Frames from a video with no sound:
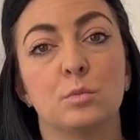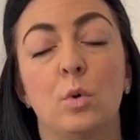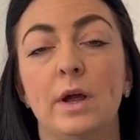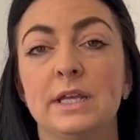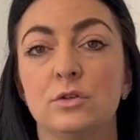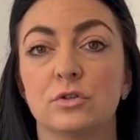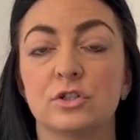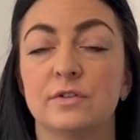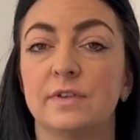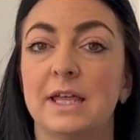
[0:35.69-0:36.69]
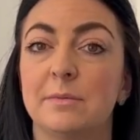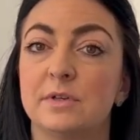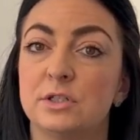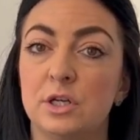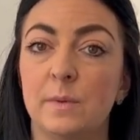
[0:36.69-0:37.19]
What induction of labour is
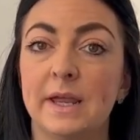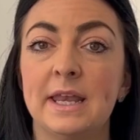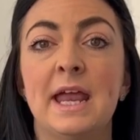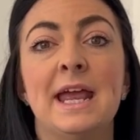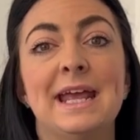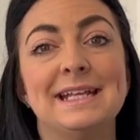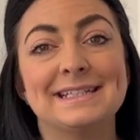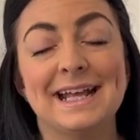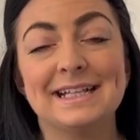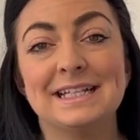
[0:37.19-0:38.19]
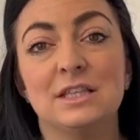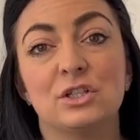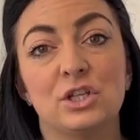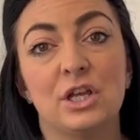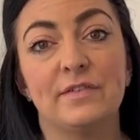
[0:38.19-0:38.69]
doing is getting the
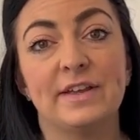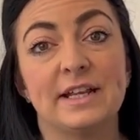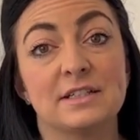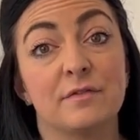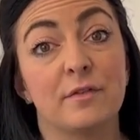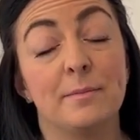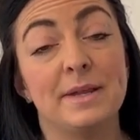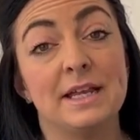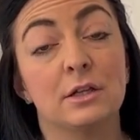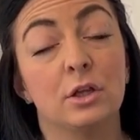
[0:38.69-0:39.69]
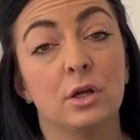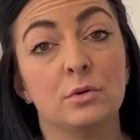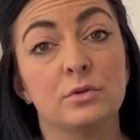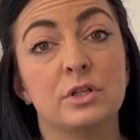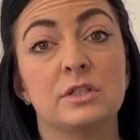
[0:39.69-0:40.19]
cervix from being
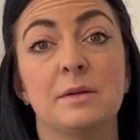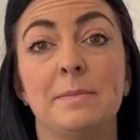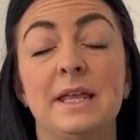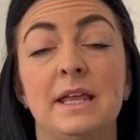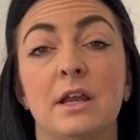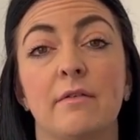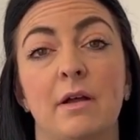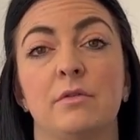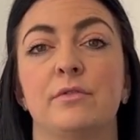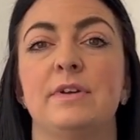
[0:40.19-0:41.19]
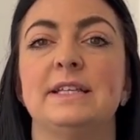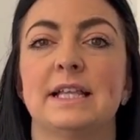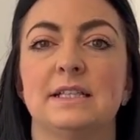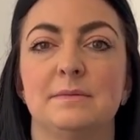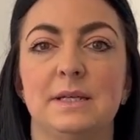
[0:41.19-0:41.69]
closed to being around 3
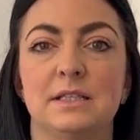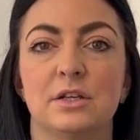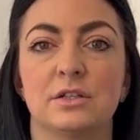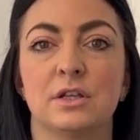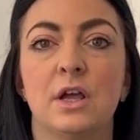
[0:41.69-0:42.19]
centimetres,